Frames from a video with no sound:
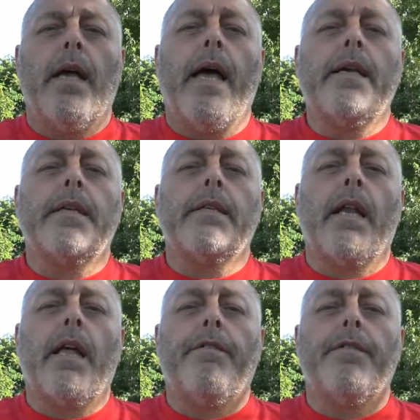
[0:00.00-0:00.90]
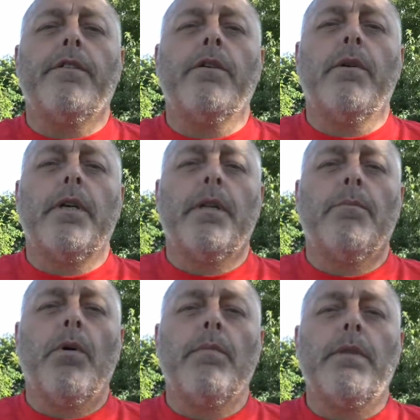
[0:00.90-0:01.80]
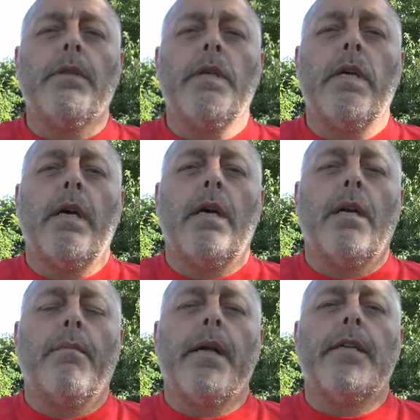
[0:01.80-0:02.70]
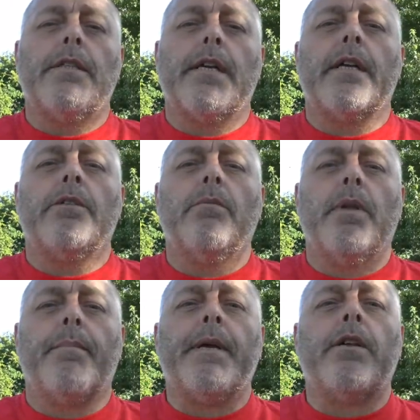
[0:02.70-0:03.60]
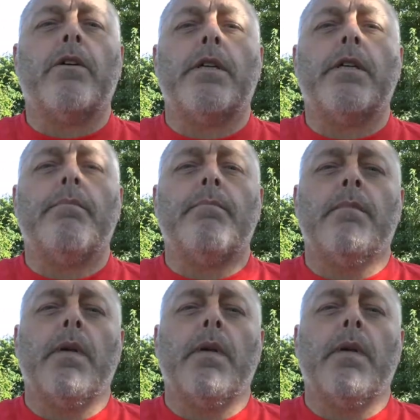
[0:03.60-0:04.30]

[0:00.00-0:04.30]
XSLF are touring at the moment and I managed to catch up with them in Nottingham